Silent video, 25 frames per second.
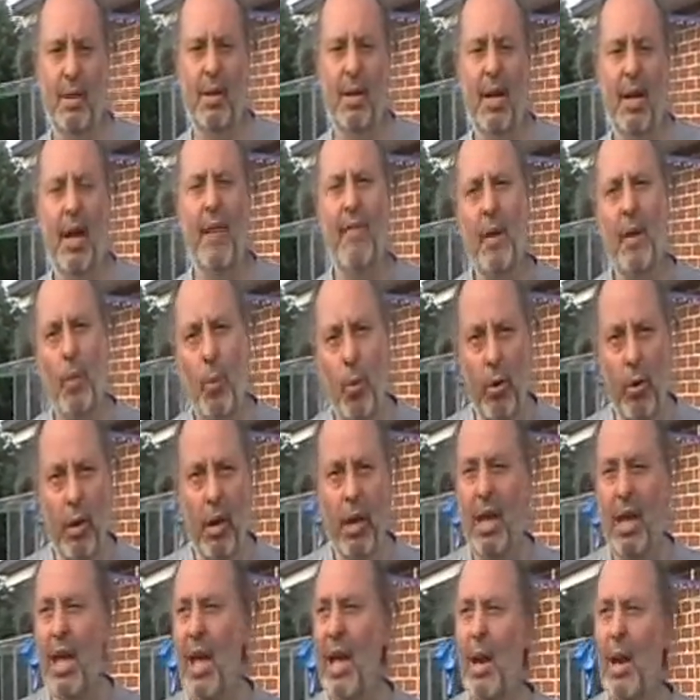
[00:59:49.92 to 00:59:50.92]
And that water
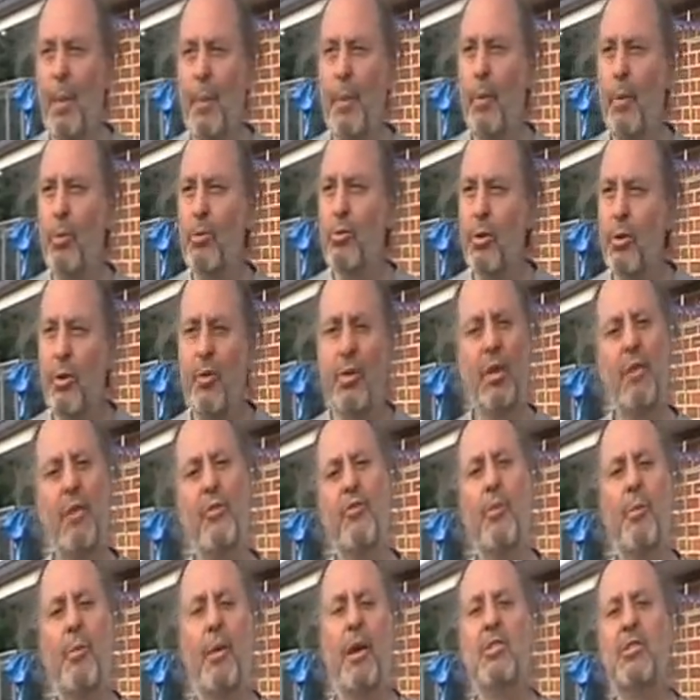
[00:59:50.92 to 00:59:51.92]
canopy was all the
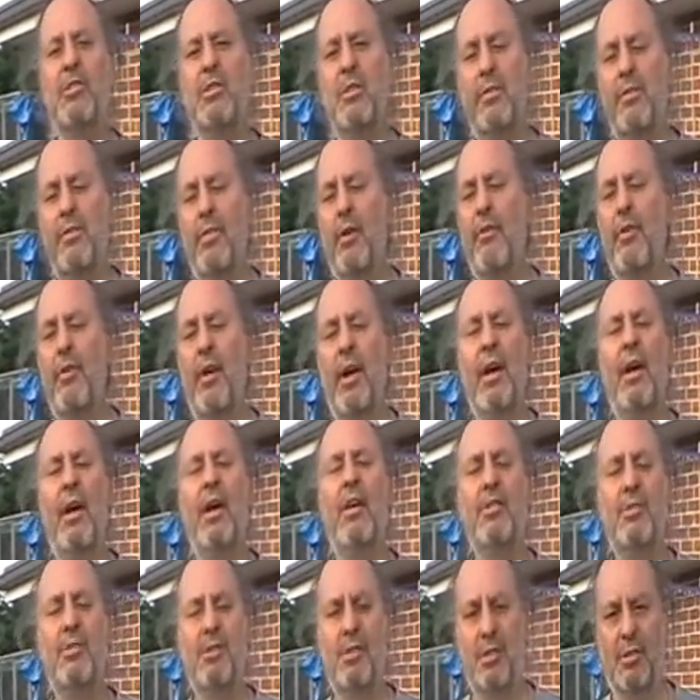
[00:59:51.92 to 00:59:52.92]
information of our
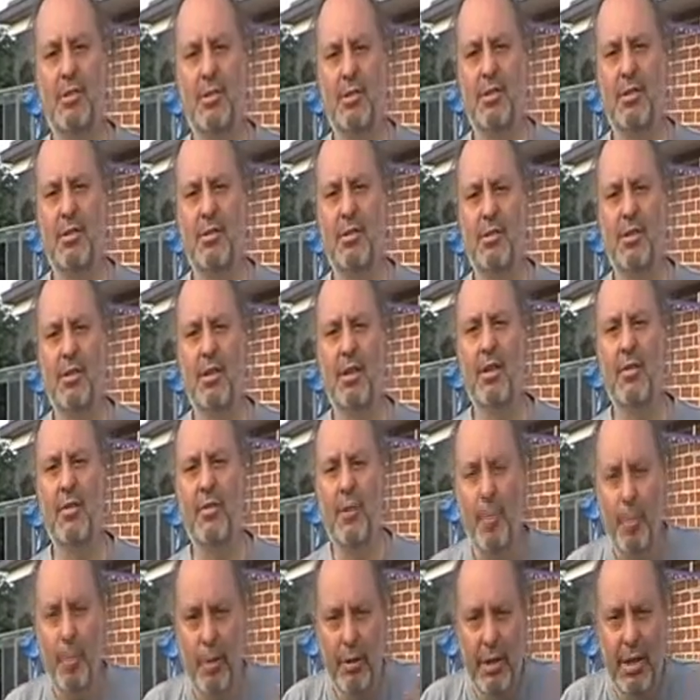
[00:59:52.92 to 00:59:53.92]
ancestors, the
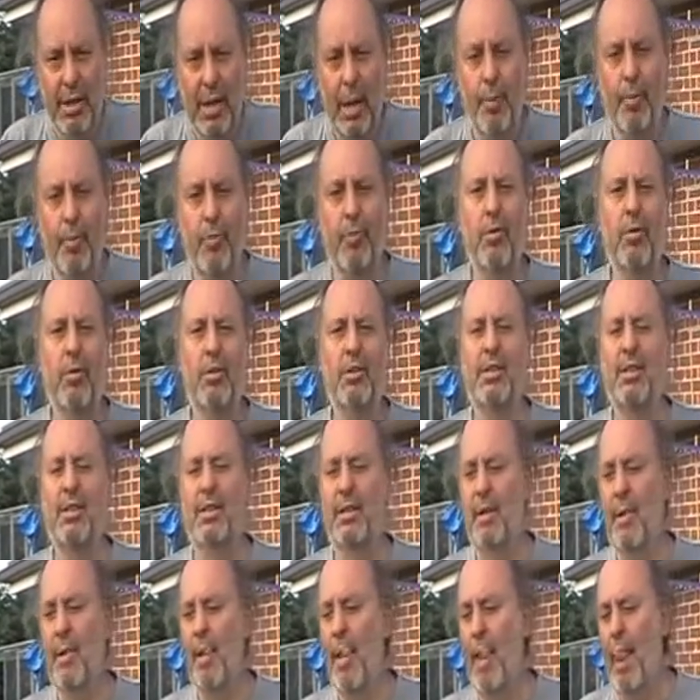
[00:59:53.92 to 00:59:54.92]
building up of water.
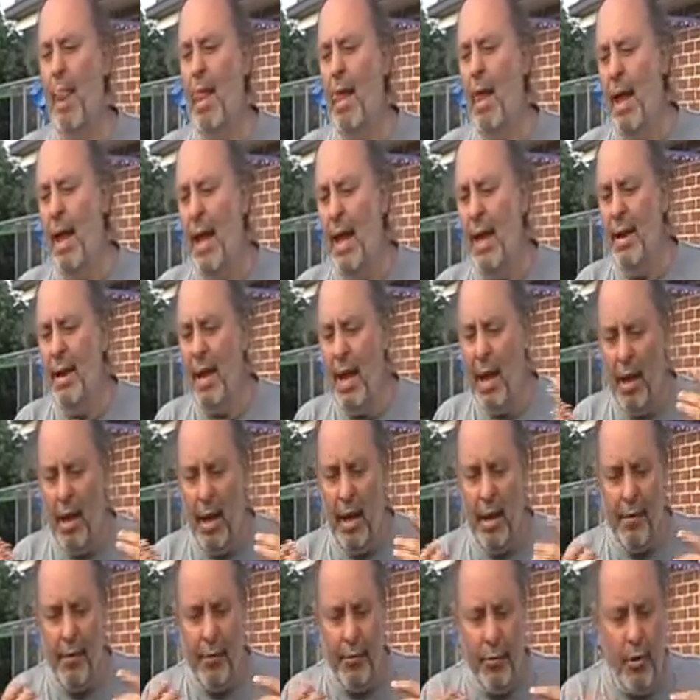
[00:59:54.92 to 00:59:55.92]
And
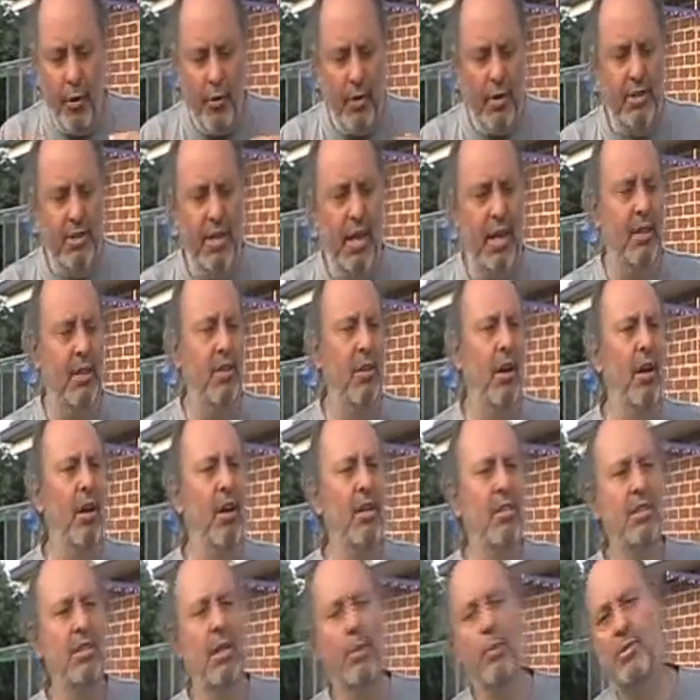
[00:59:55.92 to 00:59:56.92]
through the
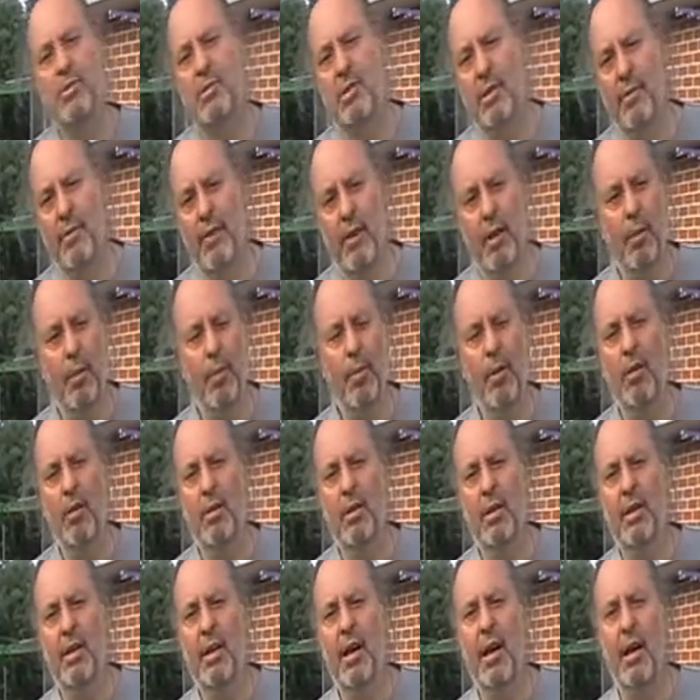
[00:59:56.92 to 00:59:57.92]
technology that was developed long
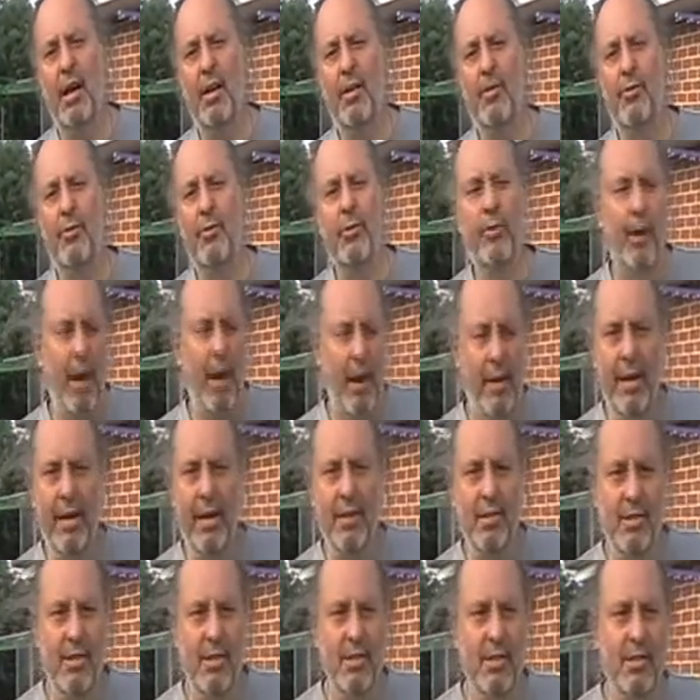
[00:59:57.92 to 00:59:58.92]
ago, through our
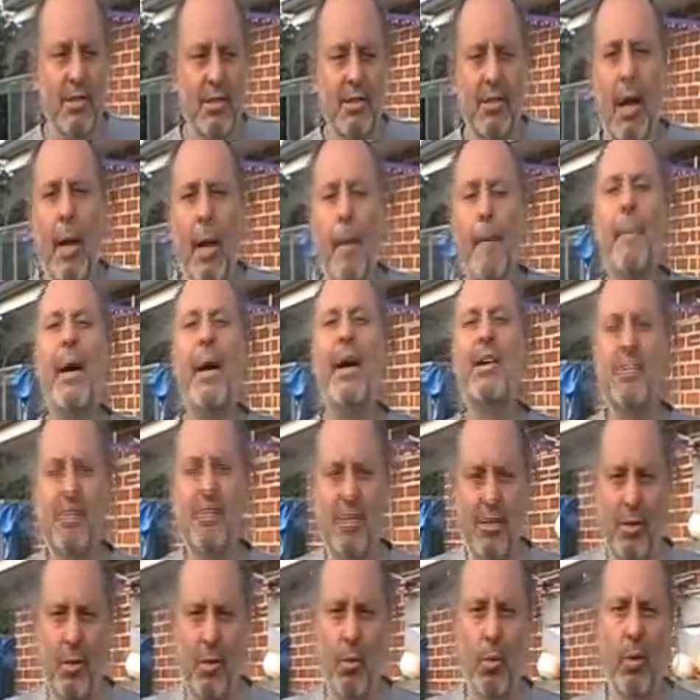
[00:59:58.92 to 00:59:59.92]
ancestors, they
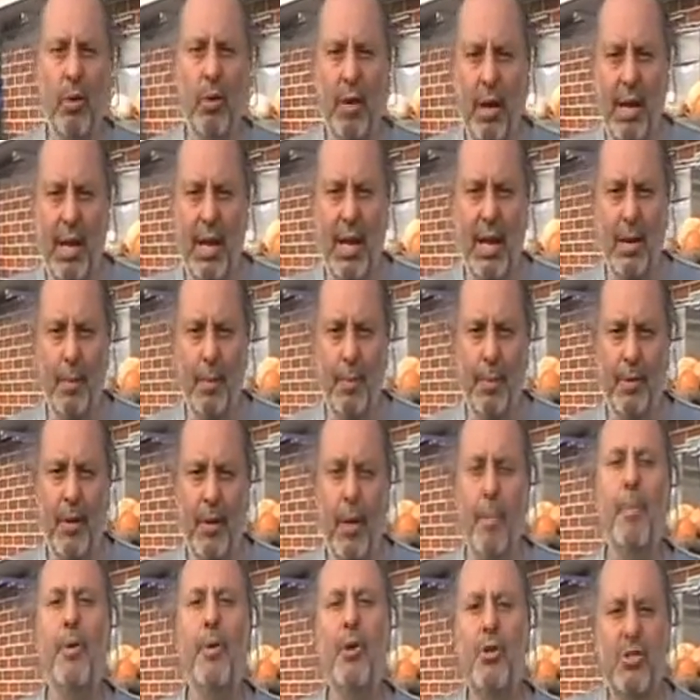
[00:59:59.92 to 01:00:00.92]
busted the water canopy, they
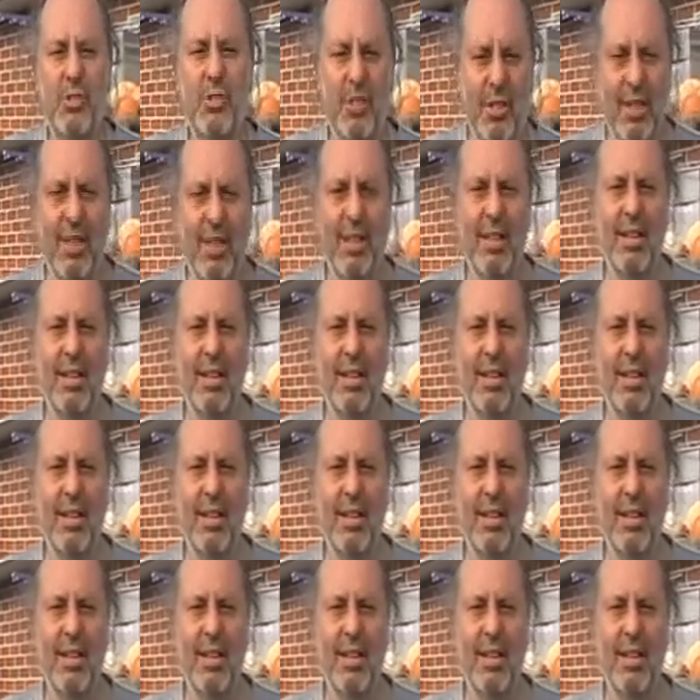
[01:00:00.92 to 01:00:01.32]
burst it.